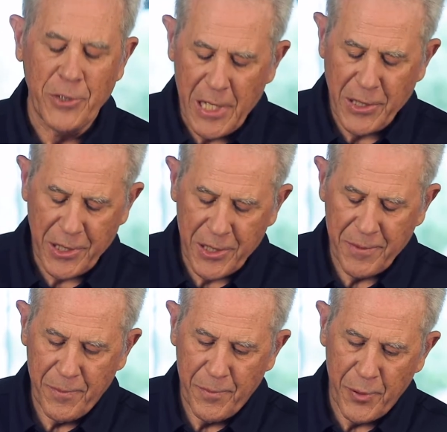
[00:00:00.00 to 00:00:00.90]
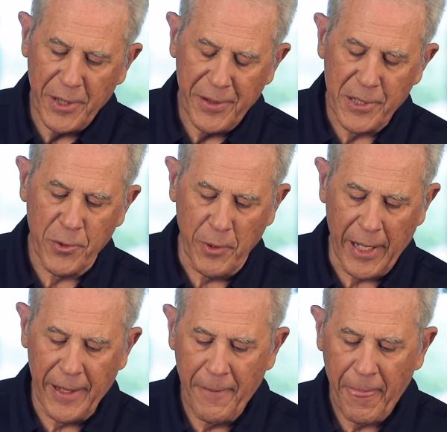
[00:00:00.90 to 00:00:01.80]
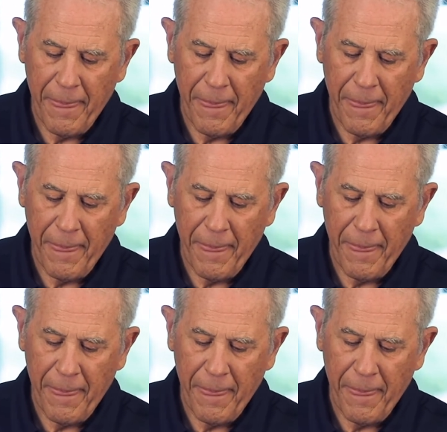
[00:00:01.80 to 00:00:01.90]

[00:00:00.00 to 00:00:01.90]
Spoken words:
Jesus put it this way.